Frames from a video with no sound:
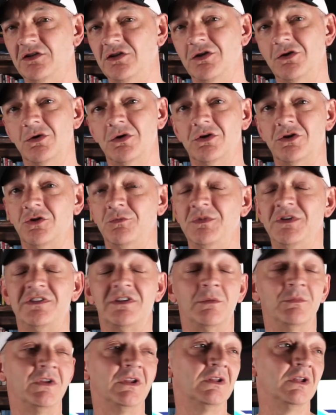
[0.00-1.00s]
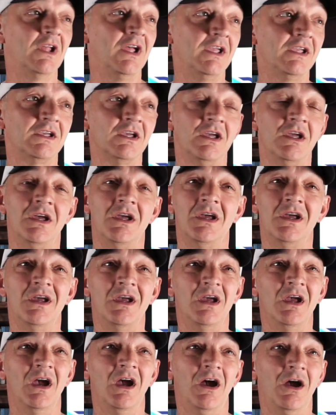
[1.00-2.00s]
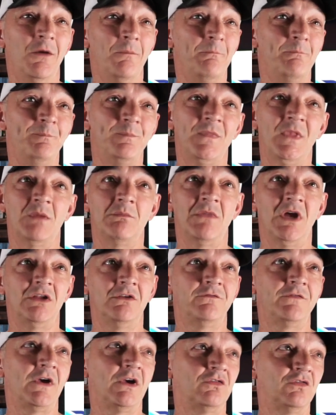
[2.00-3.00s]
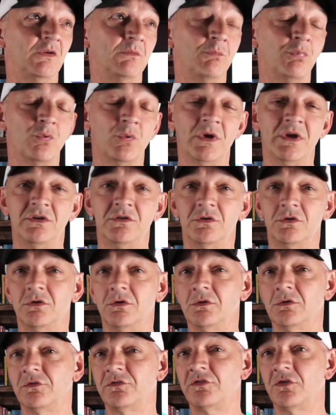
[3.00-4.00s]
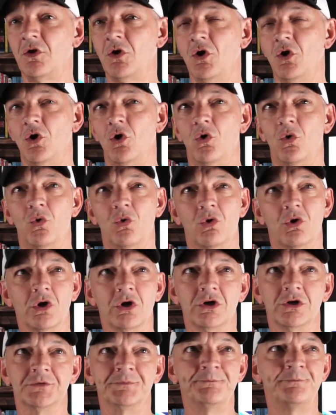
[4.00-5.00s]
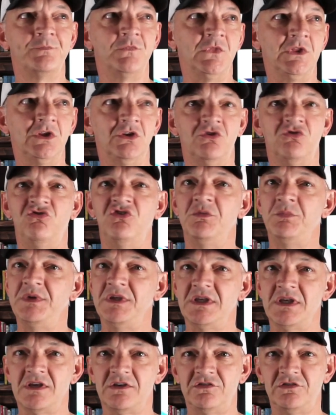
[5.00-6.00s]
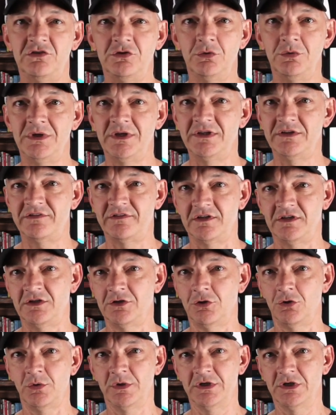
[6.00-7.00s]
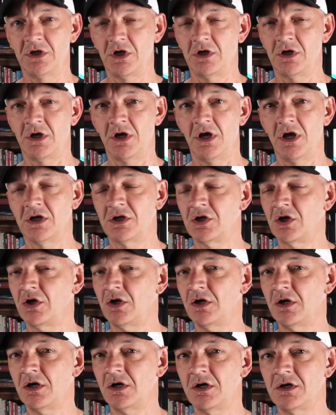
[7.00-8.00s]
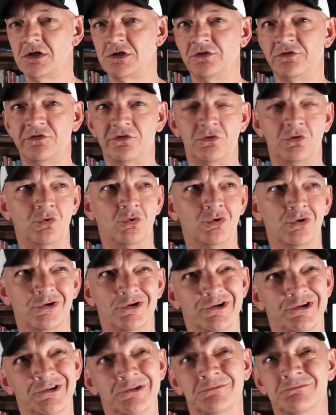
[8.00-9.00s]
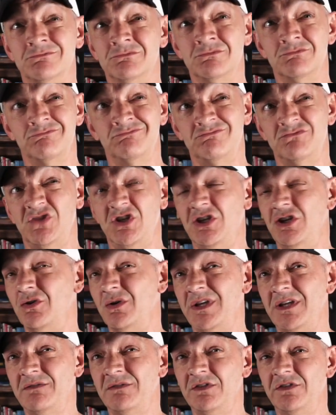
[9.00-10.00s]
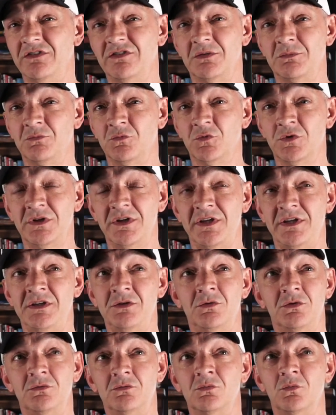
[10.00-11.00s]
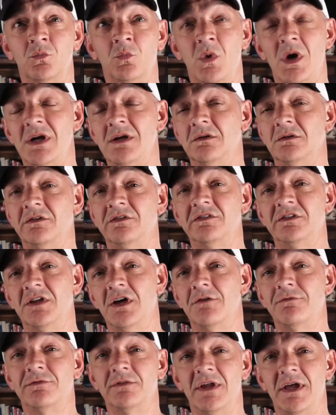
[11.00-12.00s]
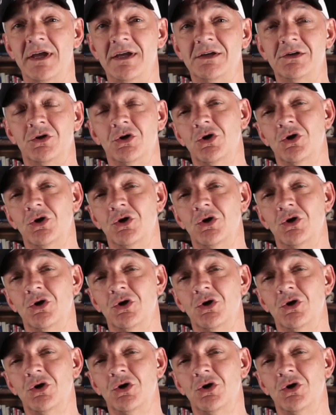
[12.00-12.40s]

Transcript: You know, it could be something like um, manufacturing printers or GPS units that go in uh, cars or, you know, even some really wild stuff like